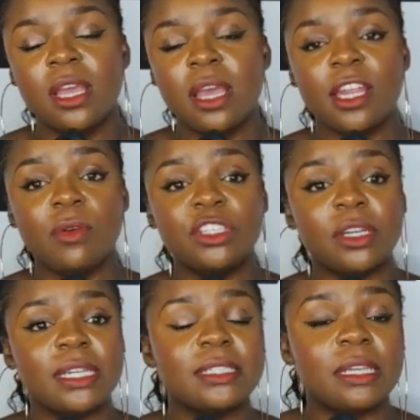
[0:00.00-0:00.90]
Anyway,
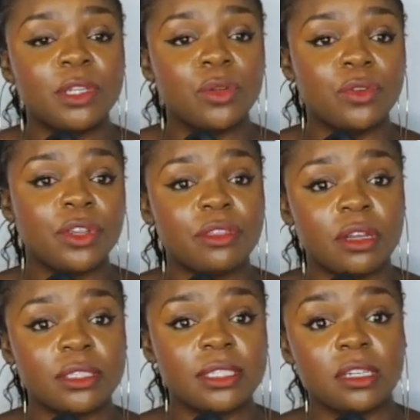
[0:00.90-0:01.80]
Chuckies, let me know your
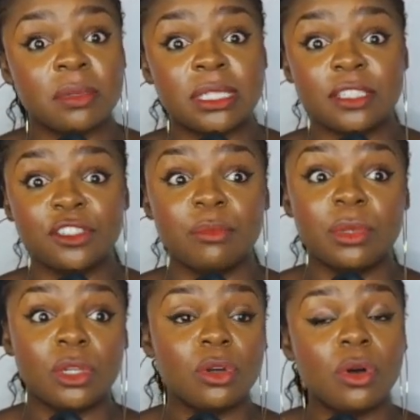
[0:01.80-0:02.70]
thoughts in the comment section
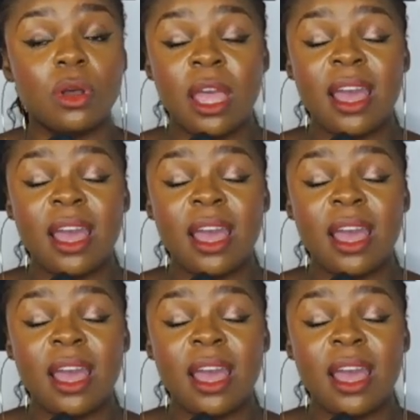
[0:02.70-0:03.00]
below.